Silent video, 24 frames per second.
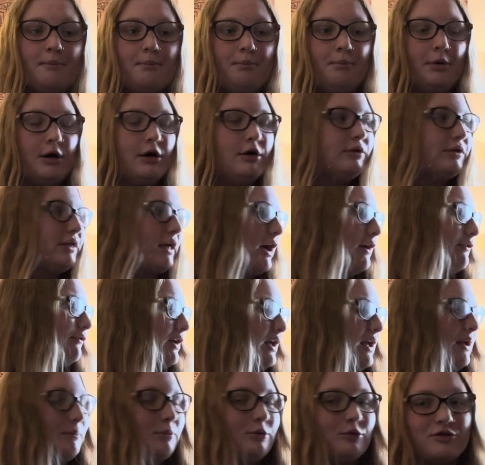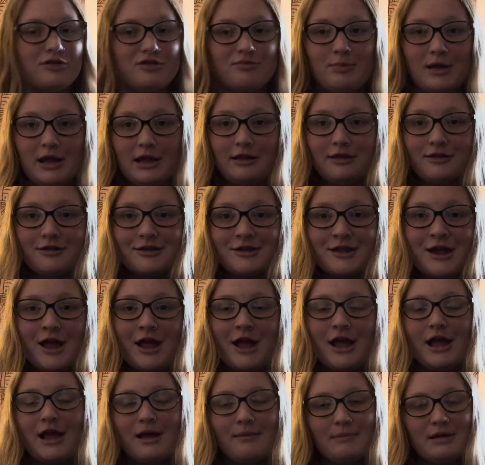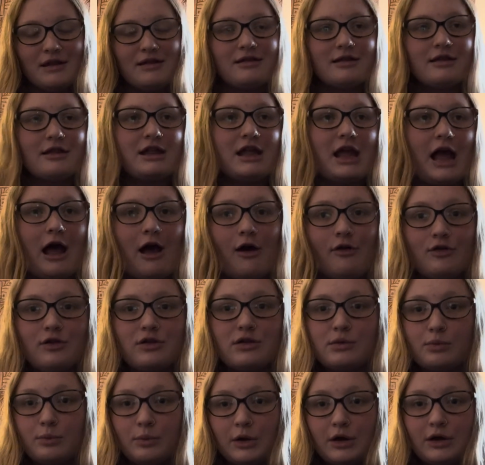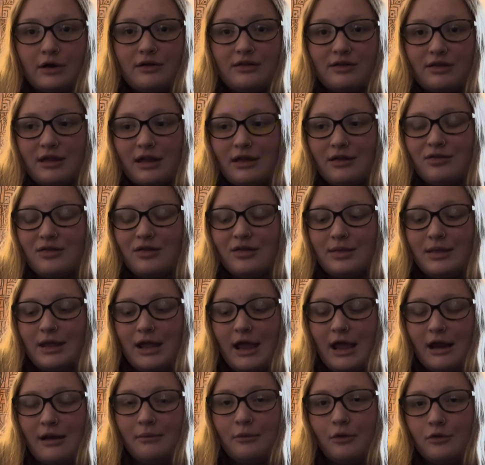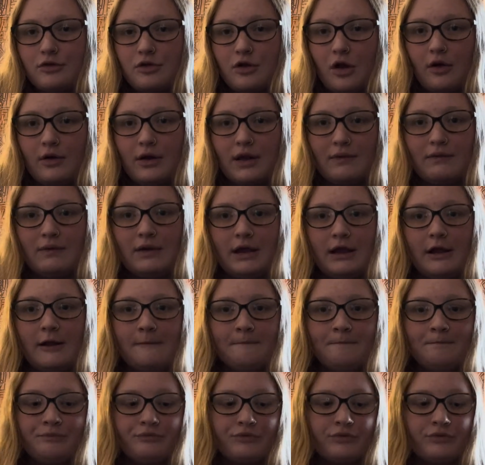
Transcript: Both have ample space, and basically how this works is the animals are given